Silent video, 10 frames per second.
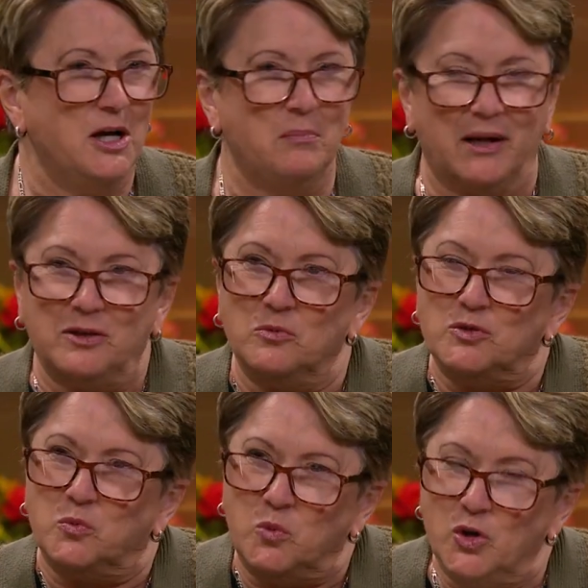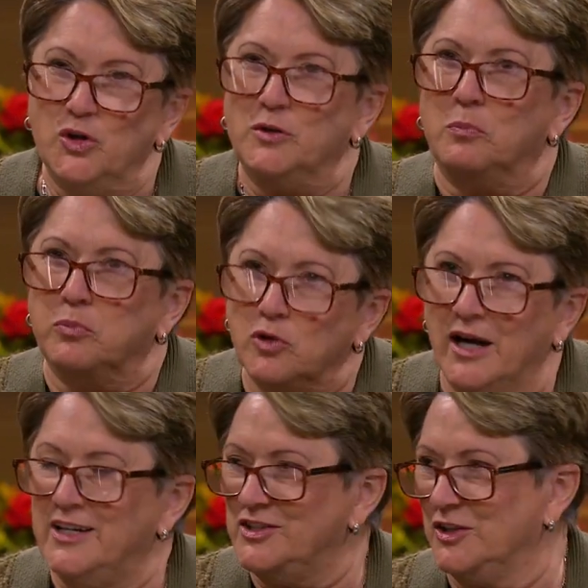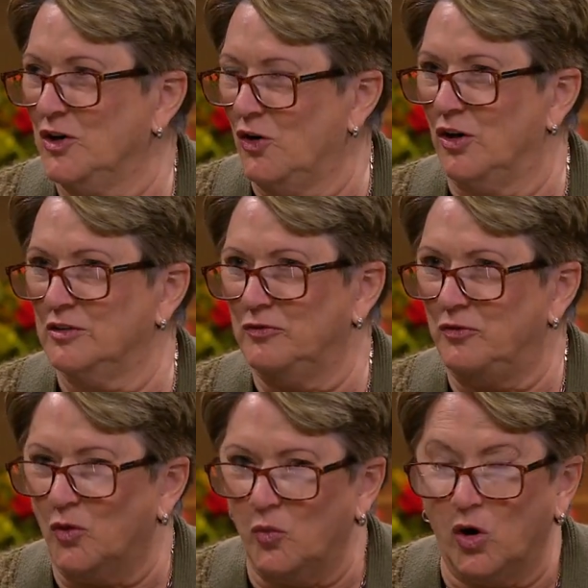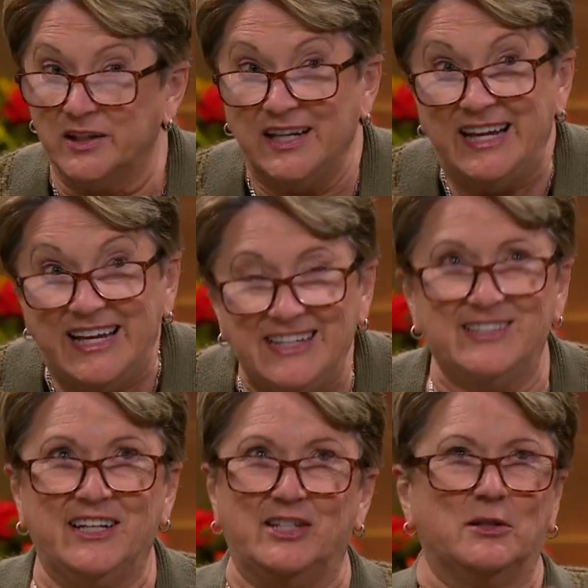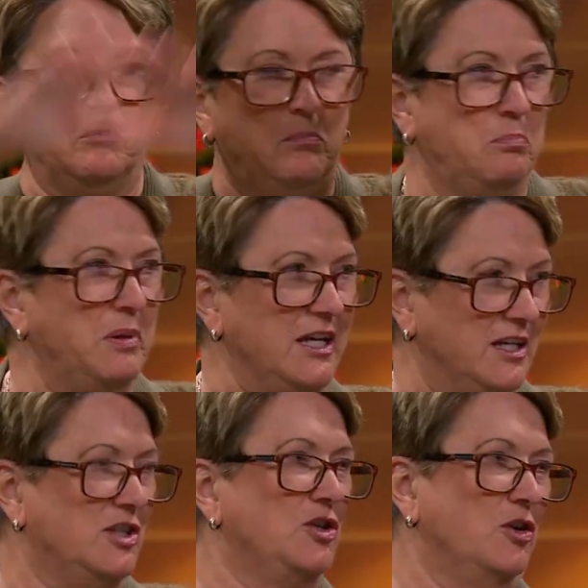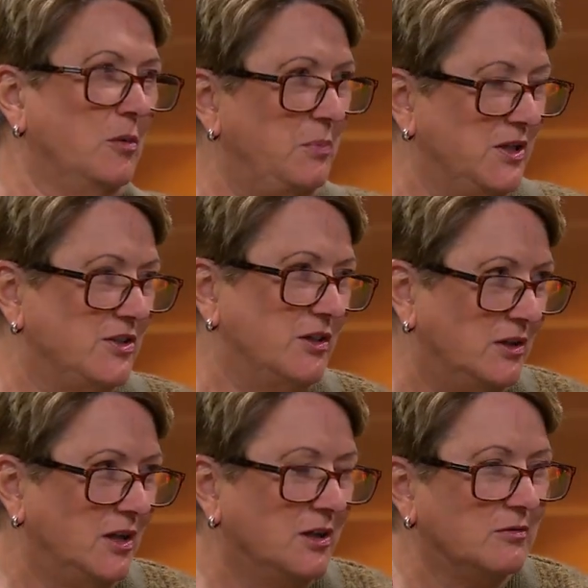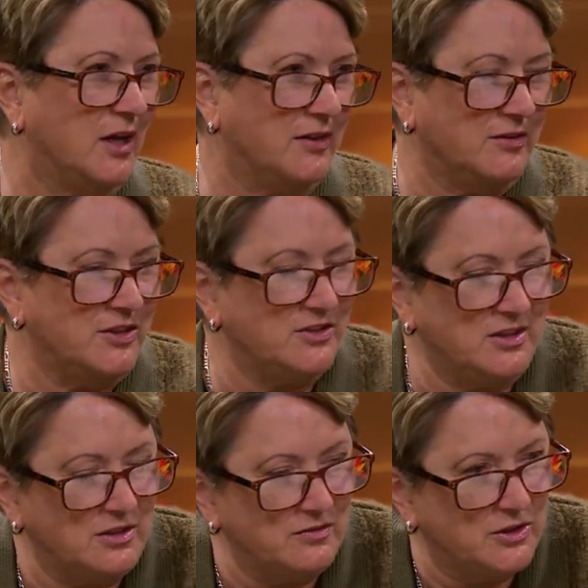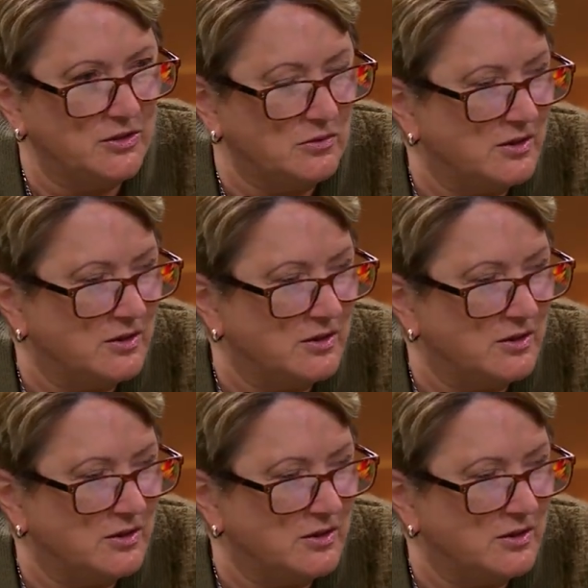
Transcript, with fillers: But it was worth praising God for what he sees big eternal picture rather than just the individual